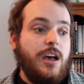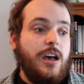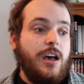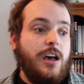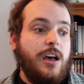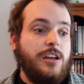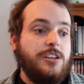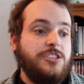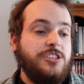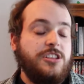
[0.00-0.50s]

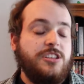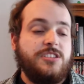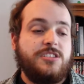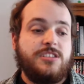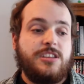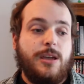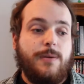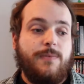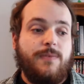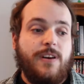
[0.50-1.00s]
uh, Gene's
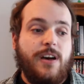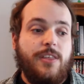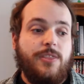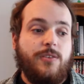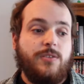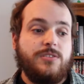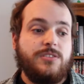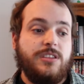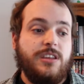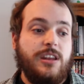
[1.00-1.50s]

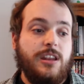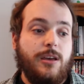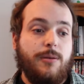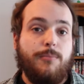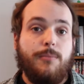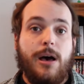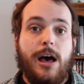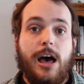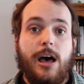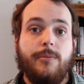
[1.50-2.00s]
stepfather is leading a
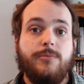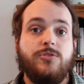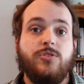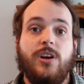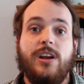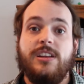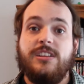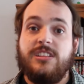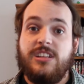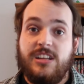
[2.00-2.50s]
mob
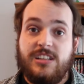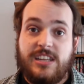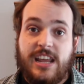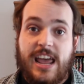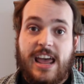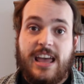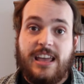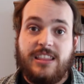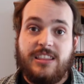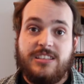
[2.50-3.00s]
trying to
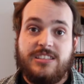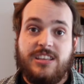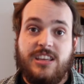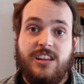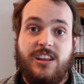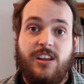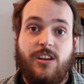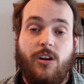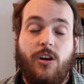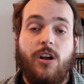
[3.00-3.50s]
attack the
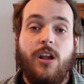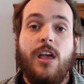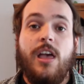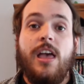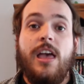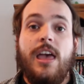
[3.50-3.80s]
Sin Eater,